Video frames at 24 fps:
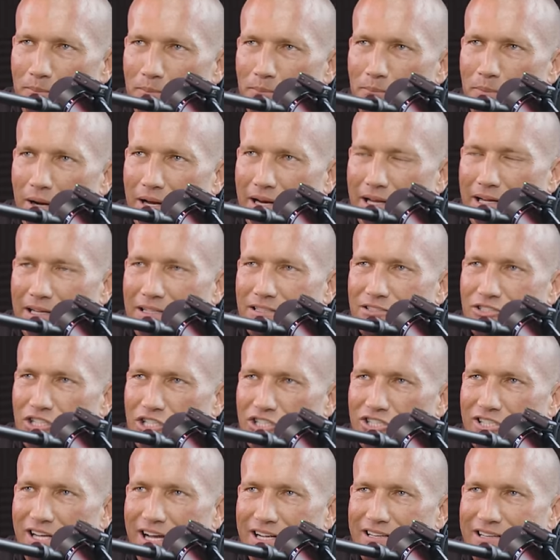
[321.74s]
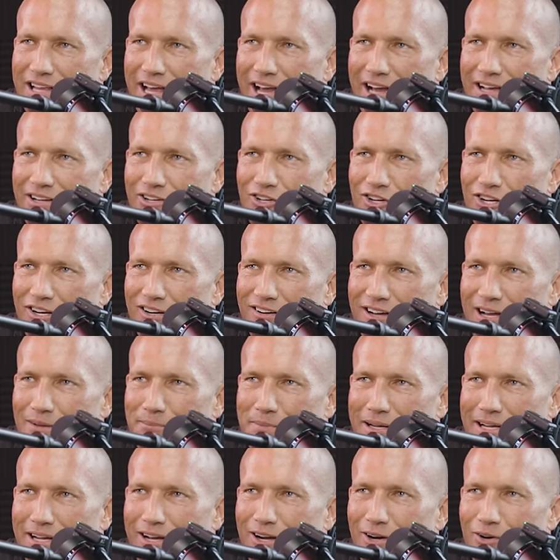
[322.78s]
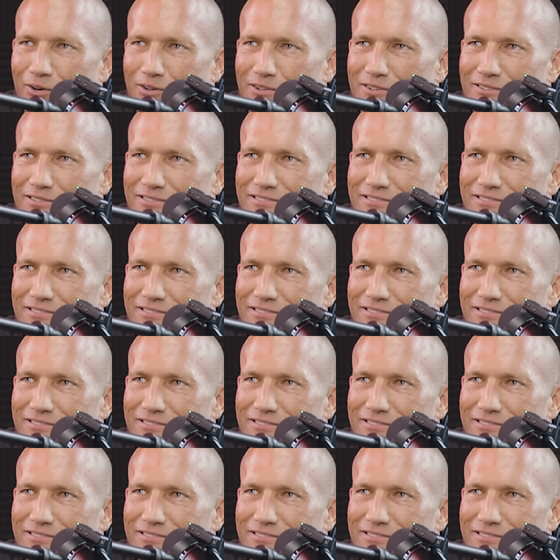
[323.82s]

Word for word: buddy, just like that, you're going to let me go?